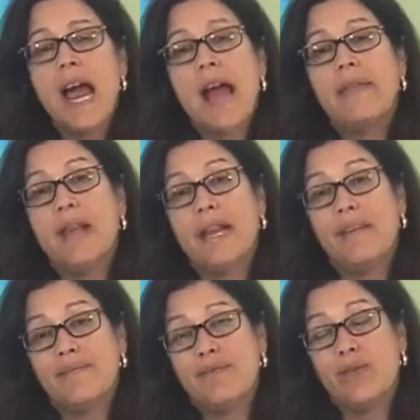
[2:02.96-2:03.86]
and
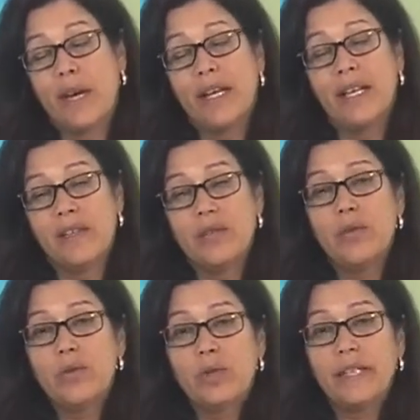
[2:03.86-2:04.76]
then training is
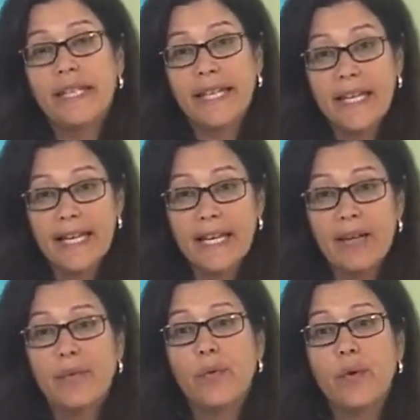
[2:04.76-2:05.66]
usually
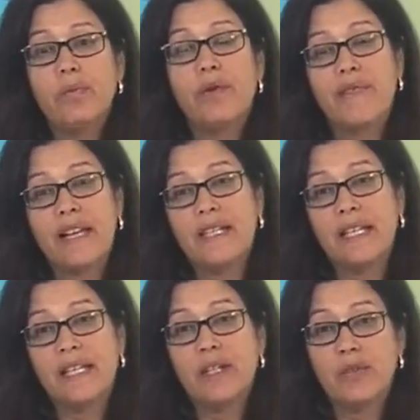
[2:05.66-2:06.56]
key for
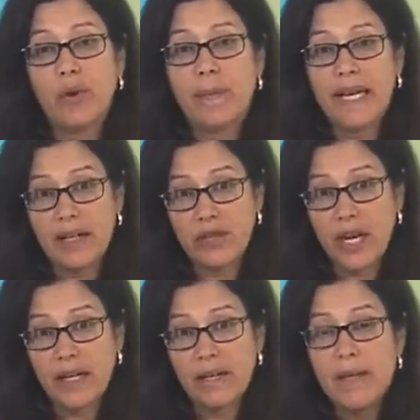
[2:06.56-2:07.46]
preventing
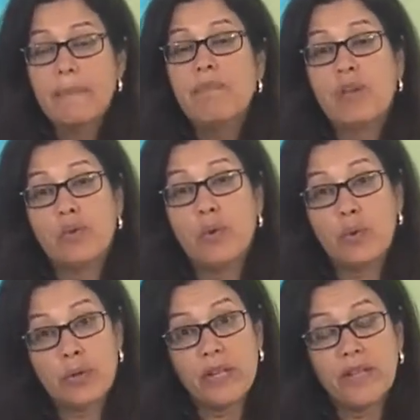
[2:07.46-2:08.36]
discrimination. So
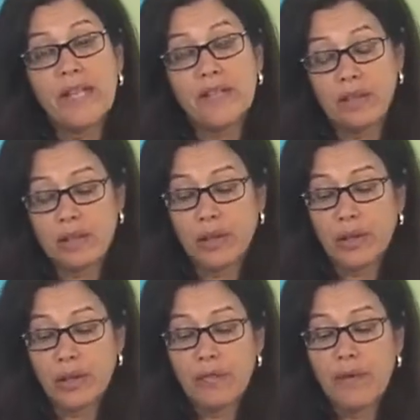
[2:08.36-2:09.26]
those are the lessons
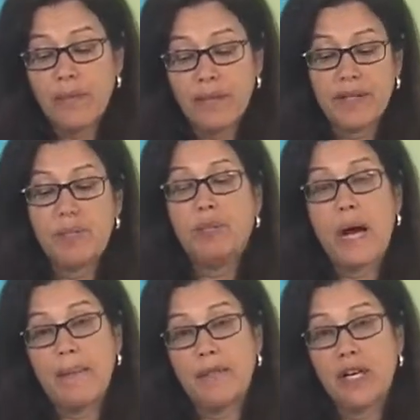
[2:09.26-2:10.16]
learned from this
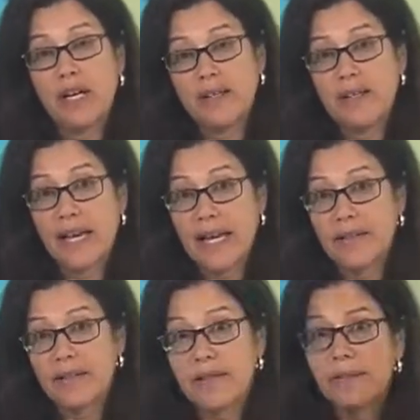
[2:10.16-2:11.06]
Papa John's
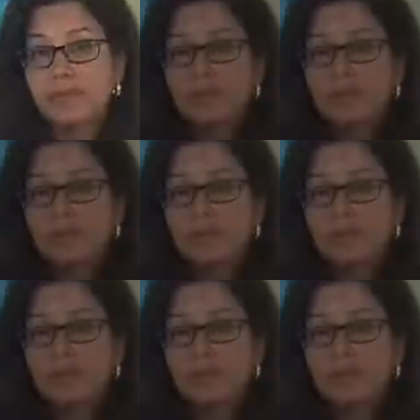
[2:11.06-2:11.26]
case.